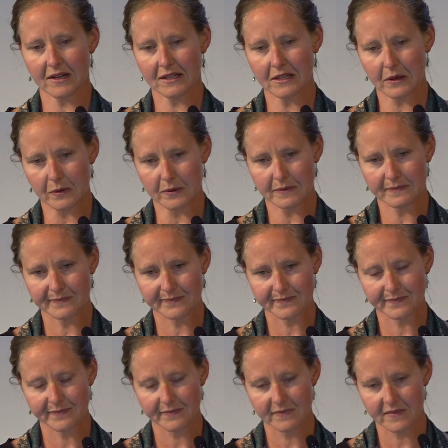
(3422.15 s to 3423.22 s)
alone.
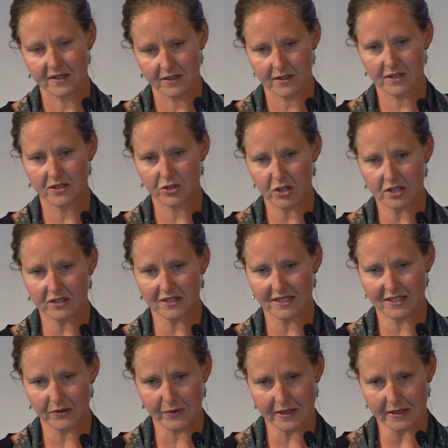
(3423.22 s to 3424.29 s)
The struggle
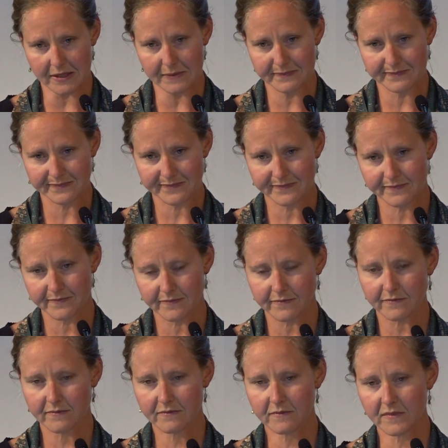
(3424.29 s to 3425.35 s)
is real.
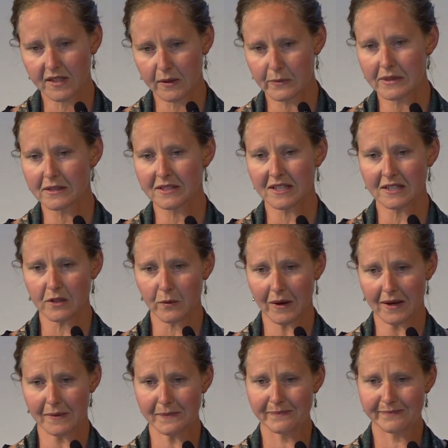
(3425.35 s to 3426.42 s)
But I'll tell you
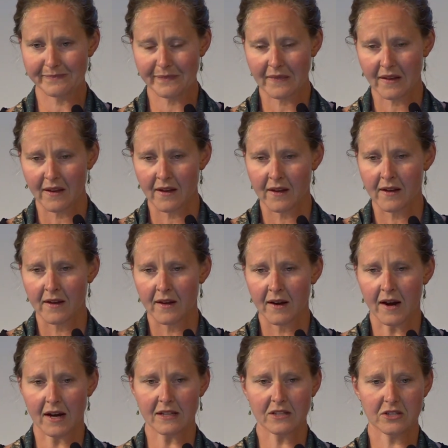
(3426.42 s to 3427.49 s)
what,
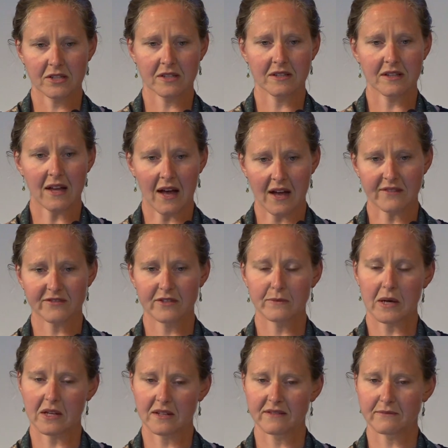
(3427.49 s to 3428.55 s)
I learned a lot from
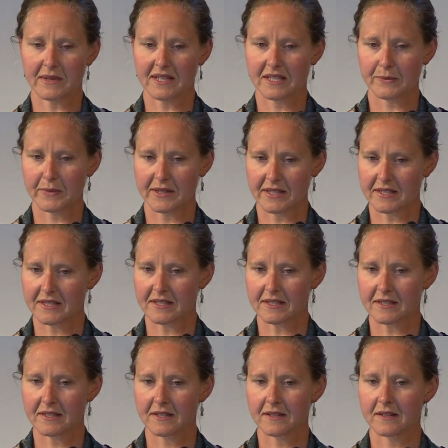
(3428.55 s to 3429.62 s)
all of my
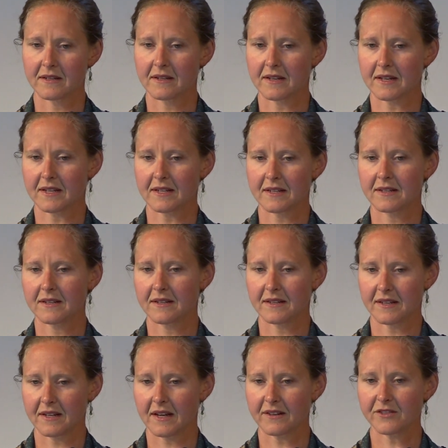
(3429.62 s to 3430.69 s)
experiences, and
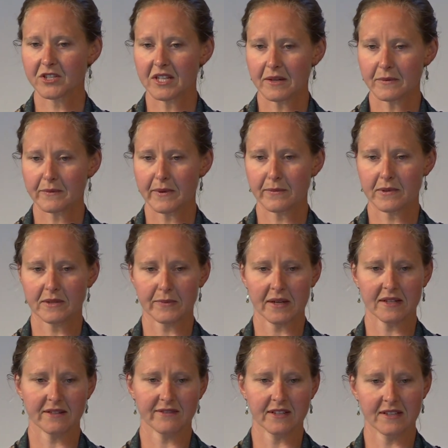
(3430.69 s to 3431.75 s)
they have shaped my
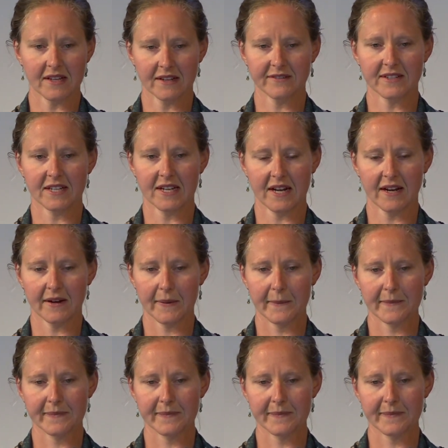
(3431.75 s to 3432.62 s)
perspective on life today.